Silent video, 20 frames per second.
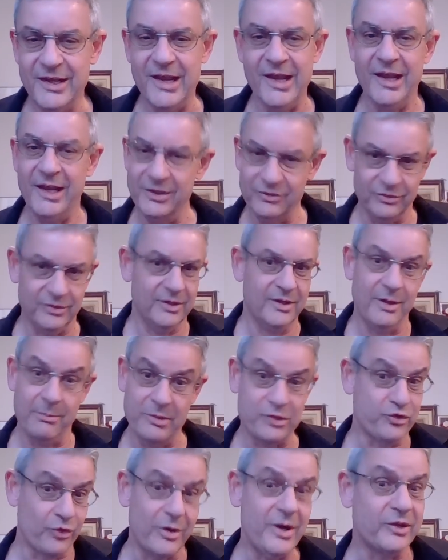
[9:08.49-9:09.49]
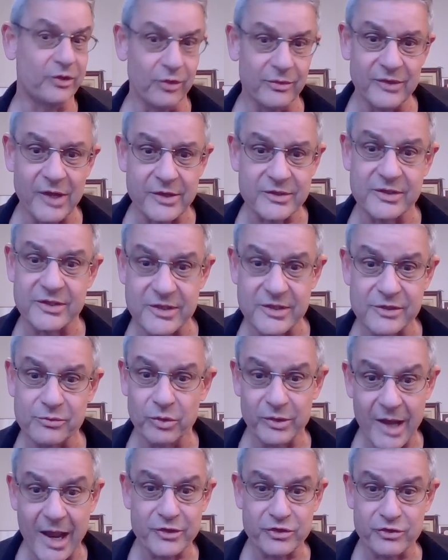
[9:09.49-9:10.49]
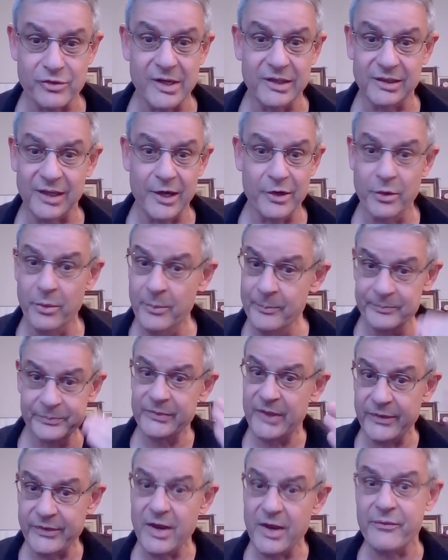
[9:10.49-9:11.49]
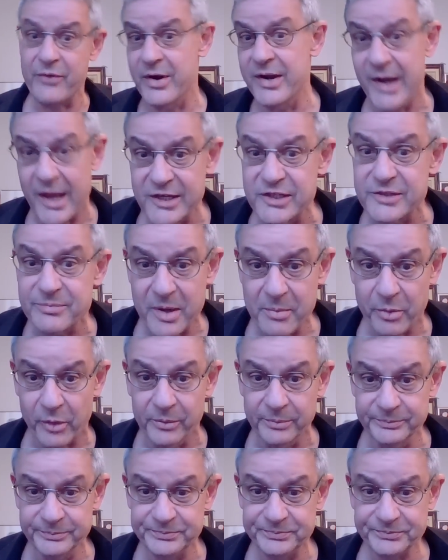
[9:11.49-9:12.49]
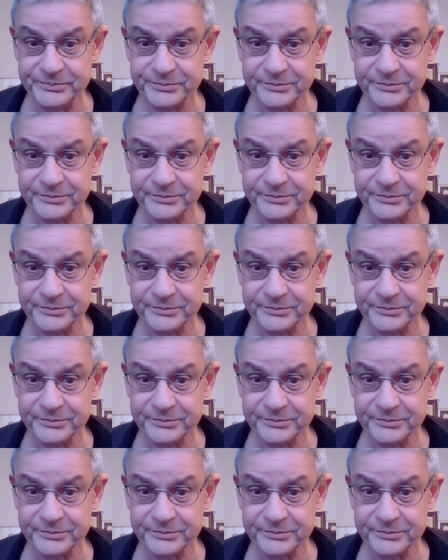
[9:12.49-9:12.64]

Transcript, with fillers: And majority of narcissists would actually tell you that they're very nice people.